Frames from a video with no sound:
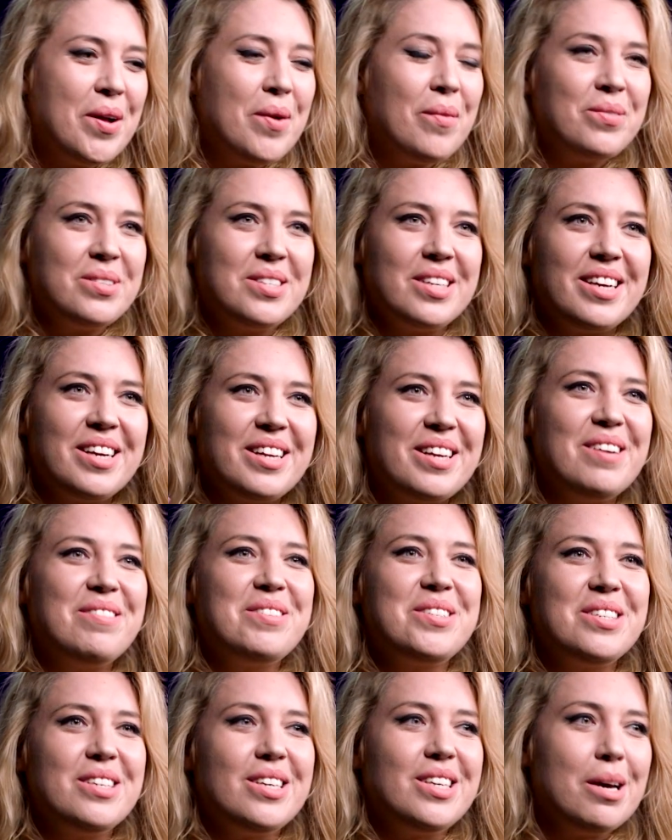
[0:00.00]
came to wash
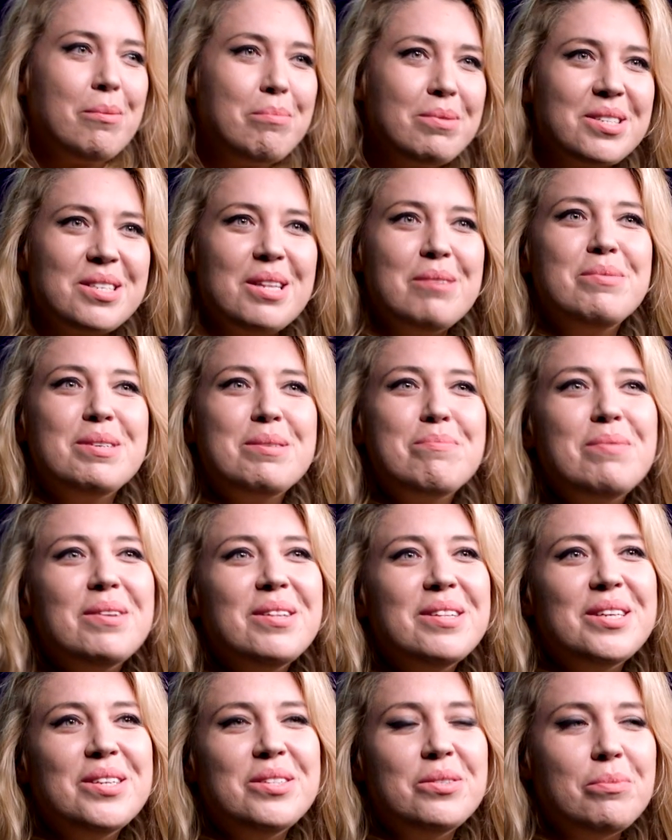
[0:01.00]
the floors.
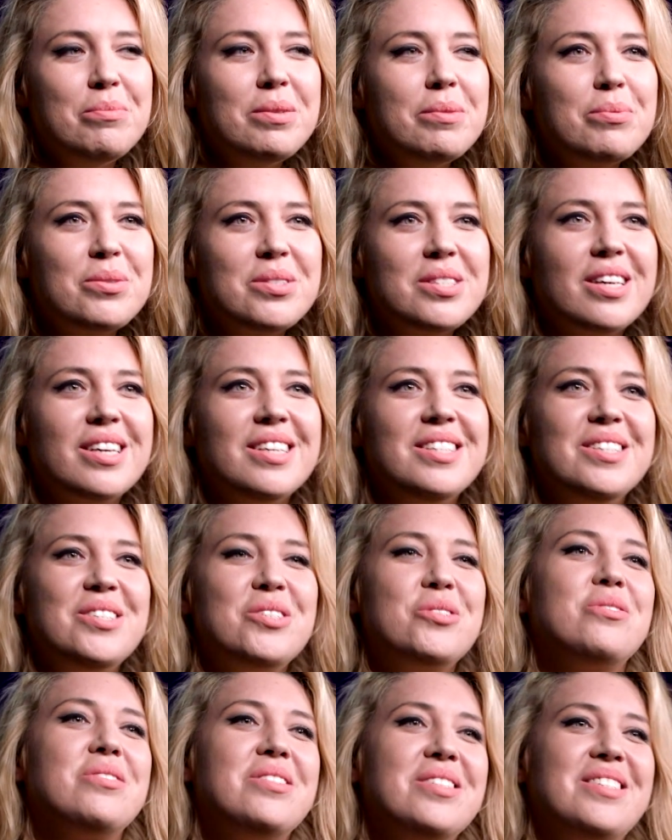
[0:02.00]
I just wanted to do
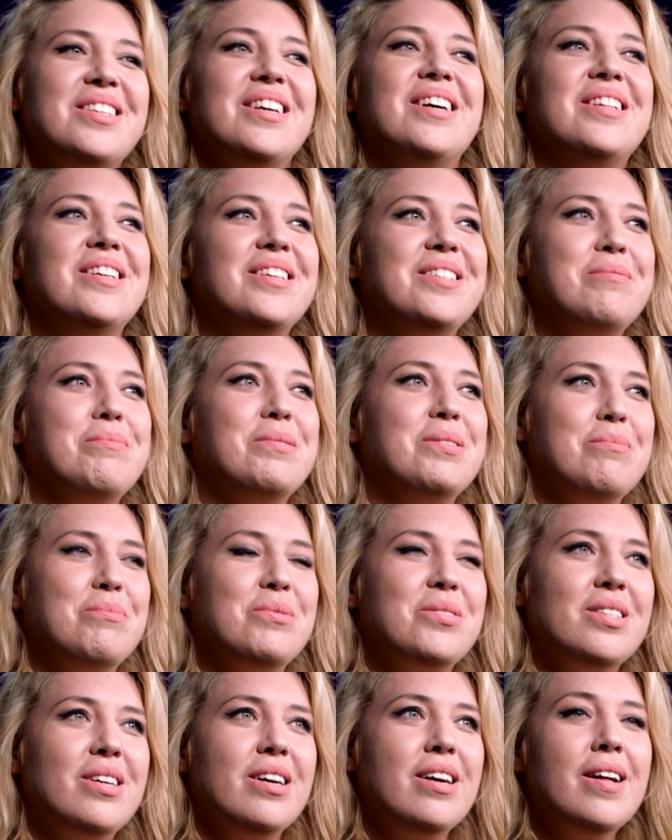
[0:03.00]
something, because
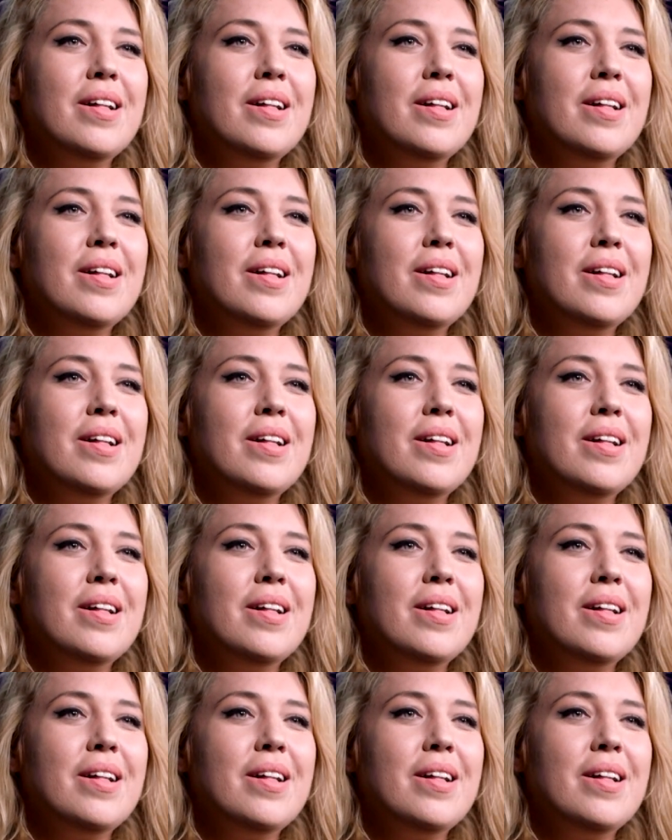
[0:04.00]
it was